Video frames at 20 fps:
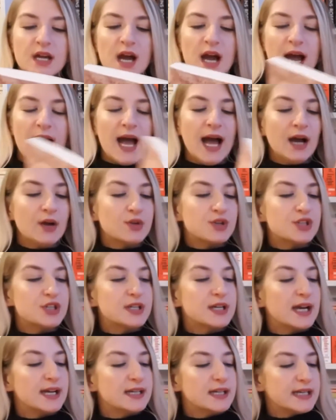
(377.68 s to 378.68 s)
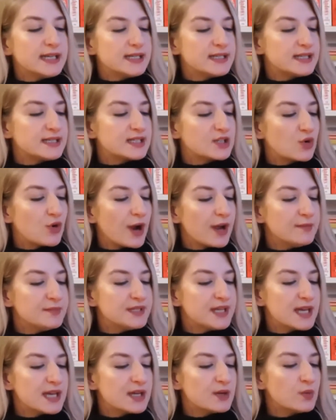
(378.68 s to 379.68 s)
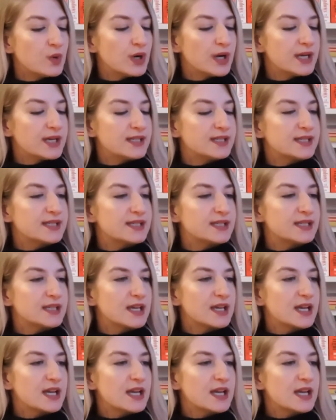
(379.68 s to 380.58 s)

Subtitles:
how she kind of described it was